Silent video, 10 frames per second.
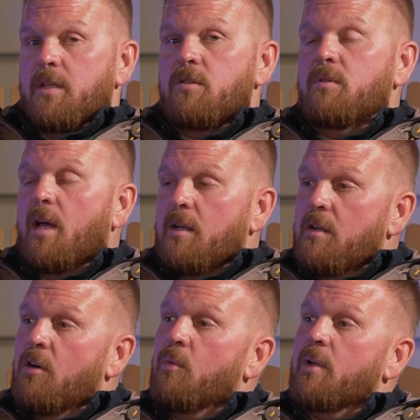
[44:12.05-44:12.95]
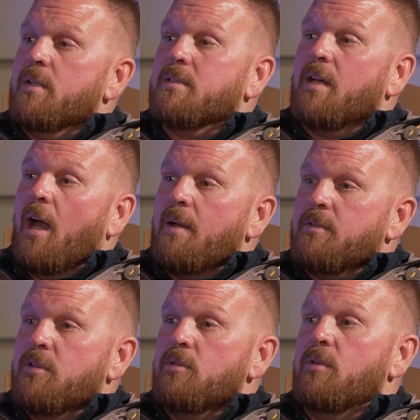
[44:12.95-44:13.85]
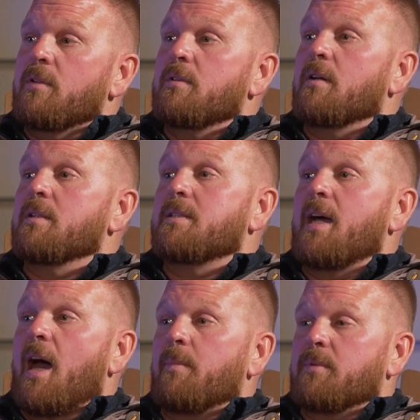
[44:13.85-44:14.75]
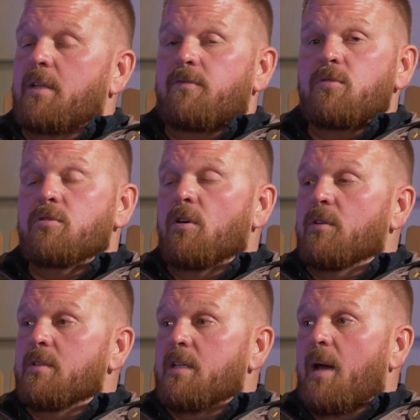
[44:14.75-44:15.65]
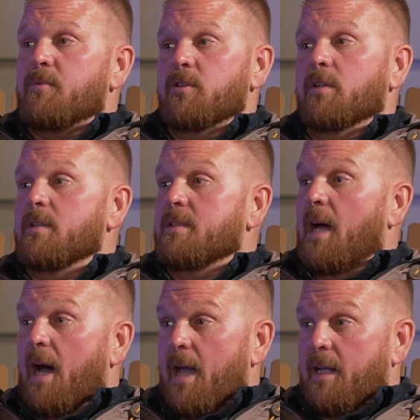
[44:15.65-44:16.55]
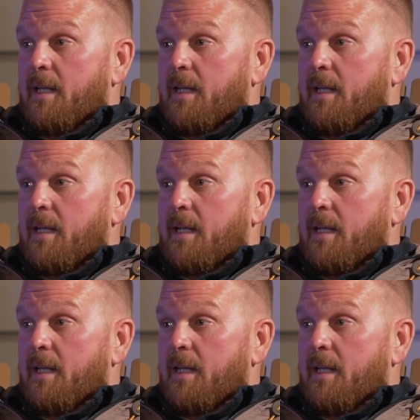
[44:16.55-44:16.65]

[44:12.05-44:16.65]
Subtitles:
you got to know when it's time to adapt. And if you don't adapt, you're going to die.